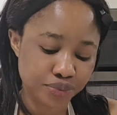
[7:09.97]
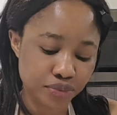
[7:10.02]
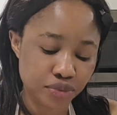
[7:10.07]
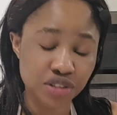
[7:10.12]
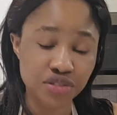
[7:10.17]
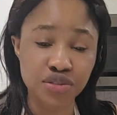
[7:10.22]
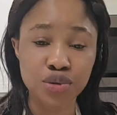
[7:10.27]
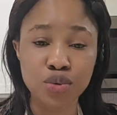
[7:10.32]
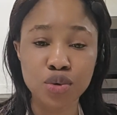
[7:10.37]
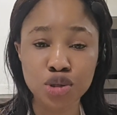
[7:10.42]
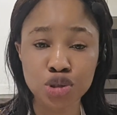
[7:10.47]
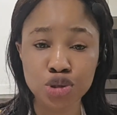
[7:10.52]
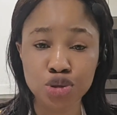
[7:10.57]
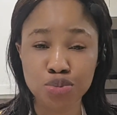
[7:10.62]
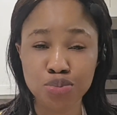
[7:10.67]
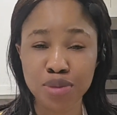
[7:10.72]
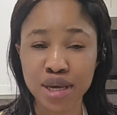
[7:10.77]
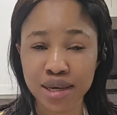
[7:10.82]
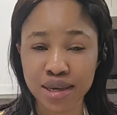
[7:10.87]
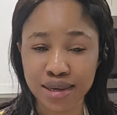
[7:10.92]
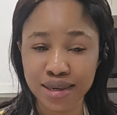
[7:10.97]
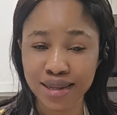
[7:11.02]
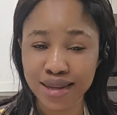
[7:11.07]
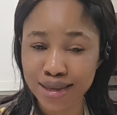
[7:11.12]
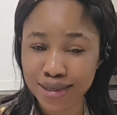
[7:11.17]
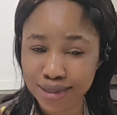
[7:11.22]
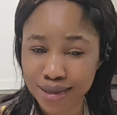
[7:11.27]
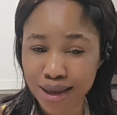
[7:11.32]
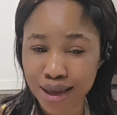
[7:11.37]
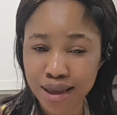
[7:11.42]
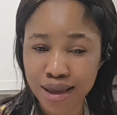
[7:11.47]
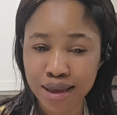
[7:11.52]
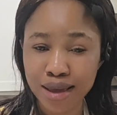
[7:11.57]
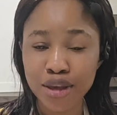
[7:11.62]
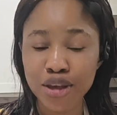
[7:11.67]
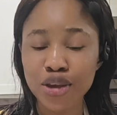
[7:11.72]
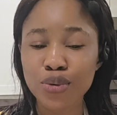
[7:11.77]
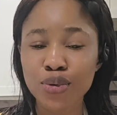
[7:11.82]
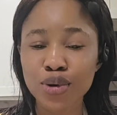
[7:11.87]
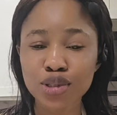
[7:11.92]
If you want to make lesser,
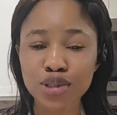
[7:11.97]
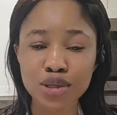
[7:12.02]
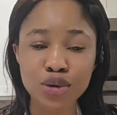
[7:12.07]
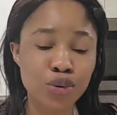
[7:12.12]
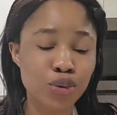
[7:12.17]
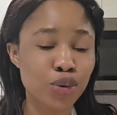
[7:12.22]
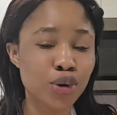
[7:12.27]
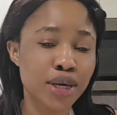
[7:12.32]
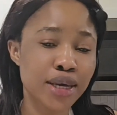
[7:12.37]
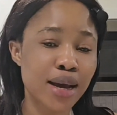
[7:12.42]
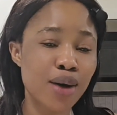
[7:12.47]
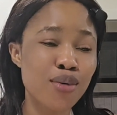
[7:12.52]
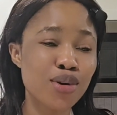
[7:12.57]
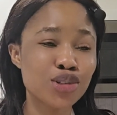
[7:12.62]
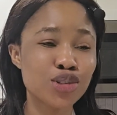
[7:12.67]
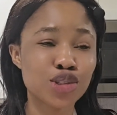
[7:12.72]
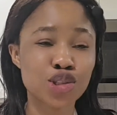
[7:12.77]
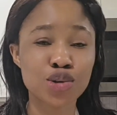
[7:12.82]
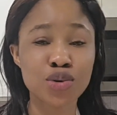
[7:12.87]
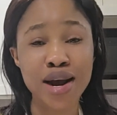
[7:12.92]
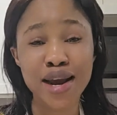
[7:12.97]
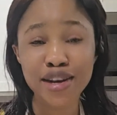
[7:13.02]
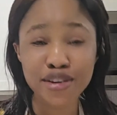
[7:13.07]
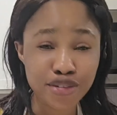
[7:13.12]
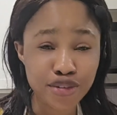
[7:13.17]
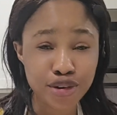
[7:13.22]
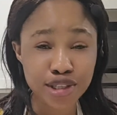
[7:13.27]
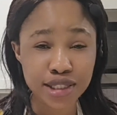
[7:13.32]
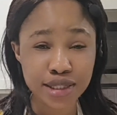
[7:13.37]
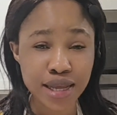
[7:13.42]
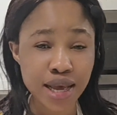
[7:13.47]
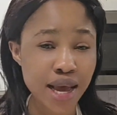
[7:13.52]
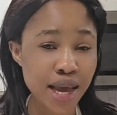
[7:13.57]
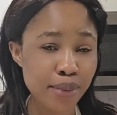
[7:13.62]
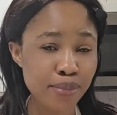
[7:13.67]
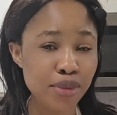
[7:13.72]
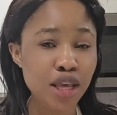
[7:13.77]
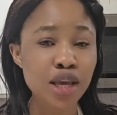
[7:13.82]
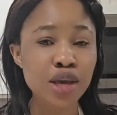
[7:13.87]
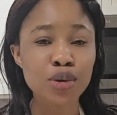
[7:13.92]
you want to, oh, okay, I want to try first
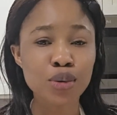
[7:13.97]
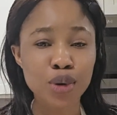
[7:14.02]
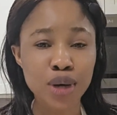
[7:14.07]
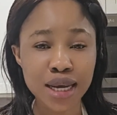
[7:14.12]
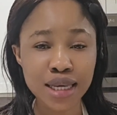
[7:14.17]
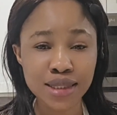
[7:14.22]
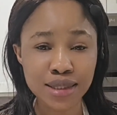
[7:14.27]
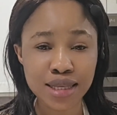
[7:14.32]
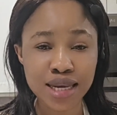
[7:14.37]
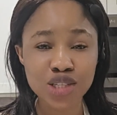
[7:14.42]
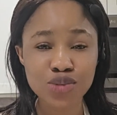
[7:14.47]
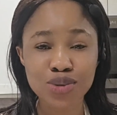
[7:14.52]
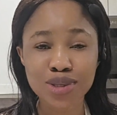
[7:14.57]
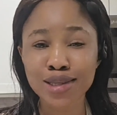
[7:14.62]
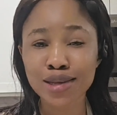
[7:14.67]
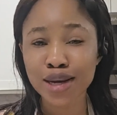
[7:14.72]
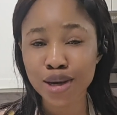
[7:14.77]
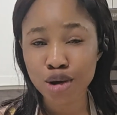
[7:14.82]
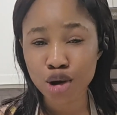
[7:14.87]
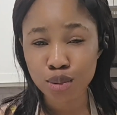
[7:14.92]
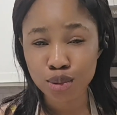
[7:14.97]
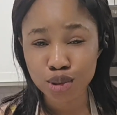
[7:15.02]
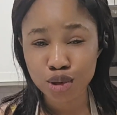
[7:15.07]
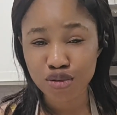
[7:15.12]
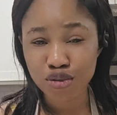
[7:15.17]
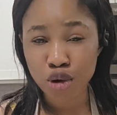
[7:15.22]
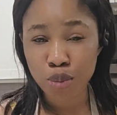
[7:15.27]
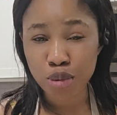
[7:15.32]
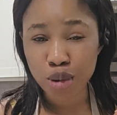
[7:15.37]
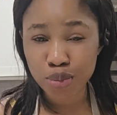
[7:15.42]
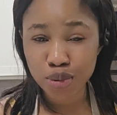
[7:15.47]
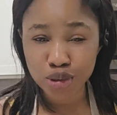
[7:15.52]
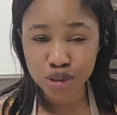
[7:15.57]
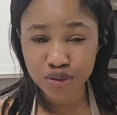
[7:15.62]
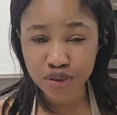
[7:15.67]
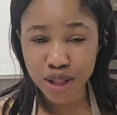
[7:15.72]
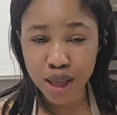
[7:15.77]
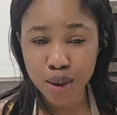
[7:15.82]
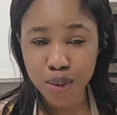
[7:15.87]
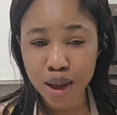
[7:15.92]
time, you can start with 3 cups of all-purpose
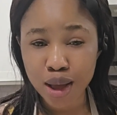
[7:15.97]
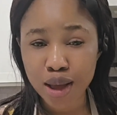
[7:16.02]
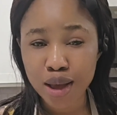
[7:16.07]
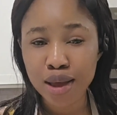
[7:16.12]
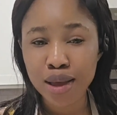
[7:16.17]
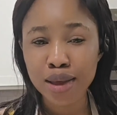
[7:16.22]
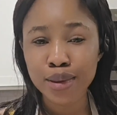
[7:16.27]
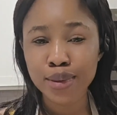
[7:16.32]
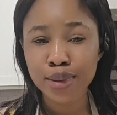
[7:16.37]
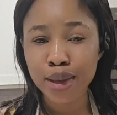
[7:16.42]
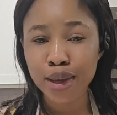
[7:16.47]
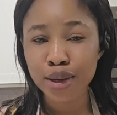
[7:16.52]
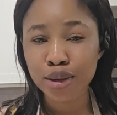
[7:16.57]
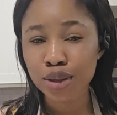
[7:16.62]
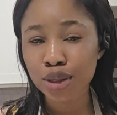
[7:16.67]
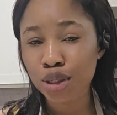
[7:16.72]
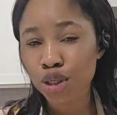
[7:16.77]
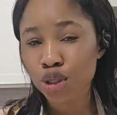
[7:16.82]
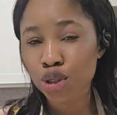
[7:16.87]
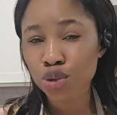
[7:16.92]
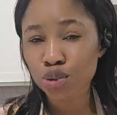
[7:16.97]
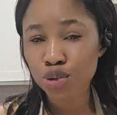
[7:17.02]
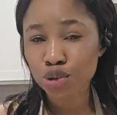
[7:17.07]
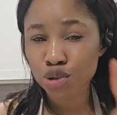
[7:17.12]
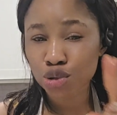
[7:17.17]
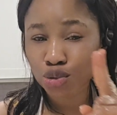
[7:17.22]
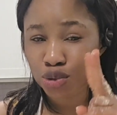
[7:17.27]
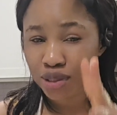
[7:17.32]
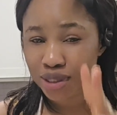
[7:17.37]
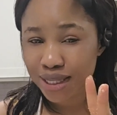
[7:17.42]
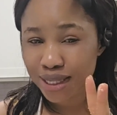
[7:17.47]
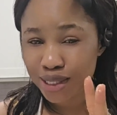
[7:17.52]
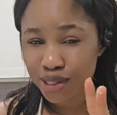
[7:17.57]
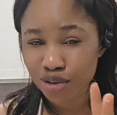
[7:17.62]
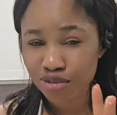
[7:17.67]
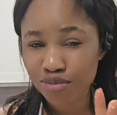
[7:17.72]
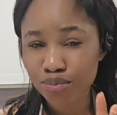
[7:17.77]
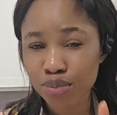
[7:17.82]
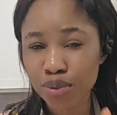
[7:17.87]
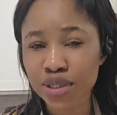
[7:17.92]
flour, then use 2 sticks
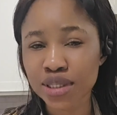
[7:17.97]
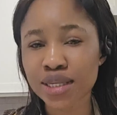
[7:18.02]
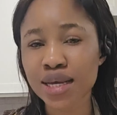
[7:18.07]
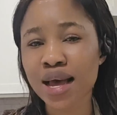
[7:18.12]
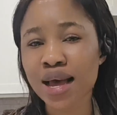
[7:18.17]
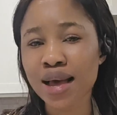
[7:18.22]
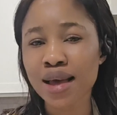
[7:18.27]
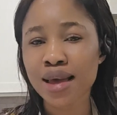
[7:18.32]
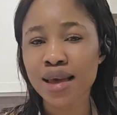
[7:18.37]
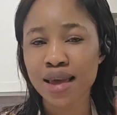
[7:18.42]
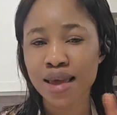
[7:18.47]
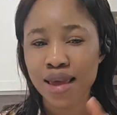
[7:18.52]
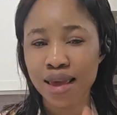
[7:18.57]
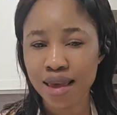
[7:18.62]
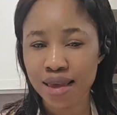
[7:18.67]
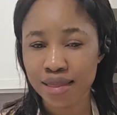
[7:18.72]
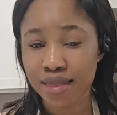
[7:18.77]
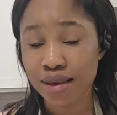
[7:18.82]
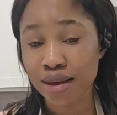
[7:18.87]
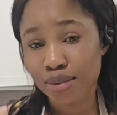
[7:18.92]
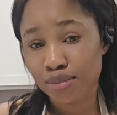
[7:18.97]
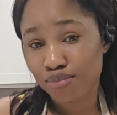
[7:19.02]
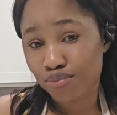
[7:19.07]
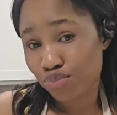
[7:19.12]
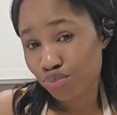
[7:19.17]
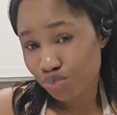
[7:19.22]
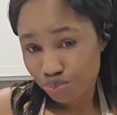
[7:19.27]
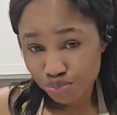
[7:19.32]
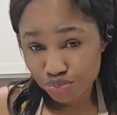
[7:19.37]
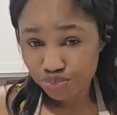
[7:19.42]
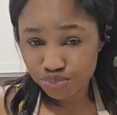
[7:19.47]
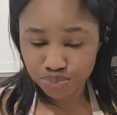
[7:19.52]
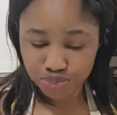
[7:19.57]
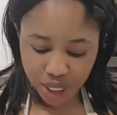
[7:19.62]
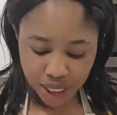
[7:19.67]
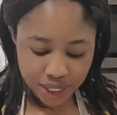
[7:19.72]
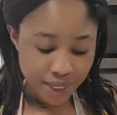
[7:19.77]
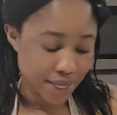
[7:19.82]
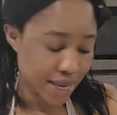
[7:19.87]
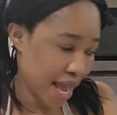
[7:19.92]
of butter, and
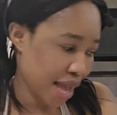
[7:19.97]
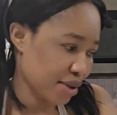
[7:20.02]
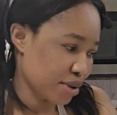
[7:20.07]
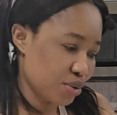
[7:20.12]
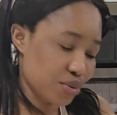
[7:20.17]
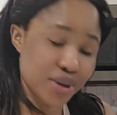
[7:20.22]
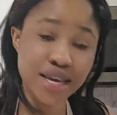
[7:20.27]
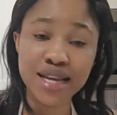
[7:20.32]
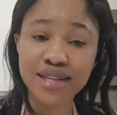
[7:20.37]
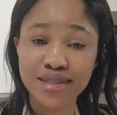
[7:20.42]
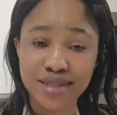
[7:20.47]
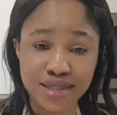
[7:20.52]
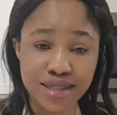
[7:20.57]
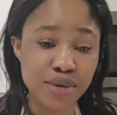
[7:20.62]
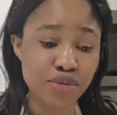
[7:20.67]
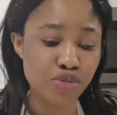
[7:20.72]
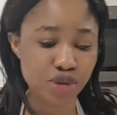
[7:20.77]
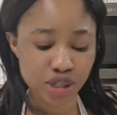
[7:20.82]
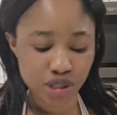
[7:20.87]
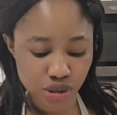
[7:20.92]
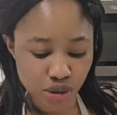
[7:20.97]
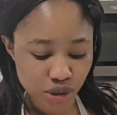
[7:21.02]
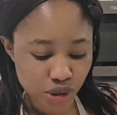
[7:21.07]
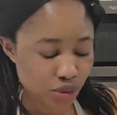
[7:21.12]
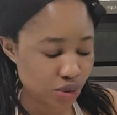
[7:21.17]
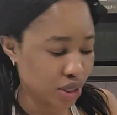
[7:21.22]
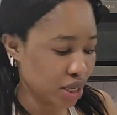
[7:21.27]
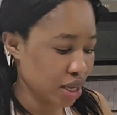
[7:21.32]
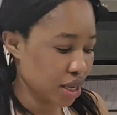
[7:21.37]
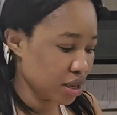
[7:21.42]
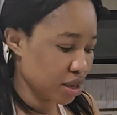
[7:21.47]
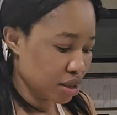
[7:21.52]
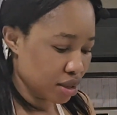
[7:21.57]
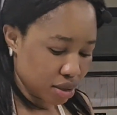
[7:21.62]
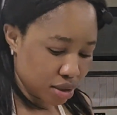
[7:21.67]
yeah, you get the same result. Okay,